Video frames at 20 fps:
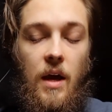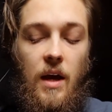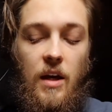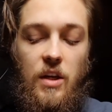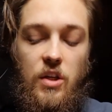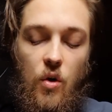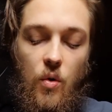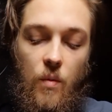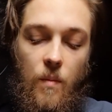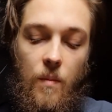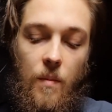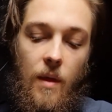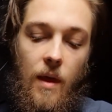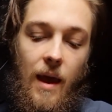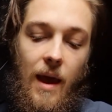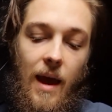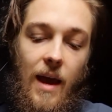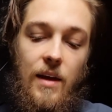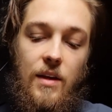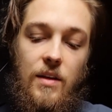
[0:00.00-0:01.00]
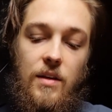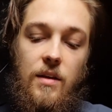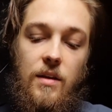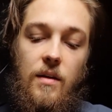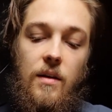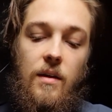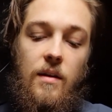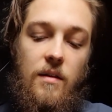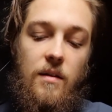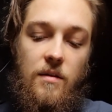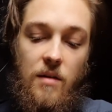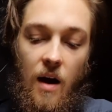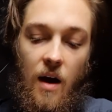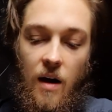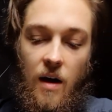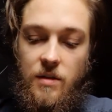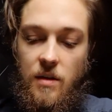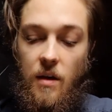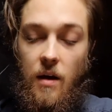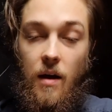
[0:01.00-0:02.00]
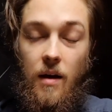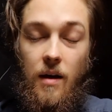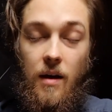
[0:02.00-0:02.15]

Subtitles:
So as the tasks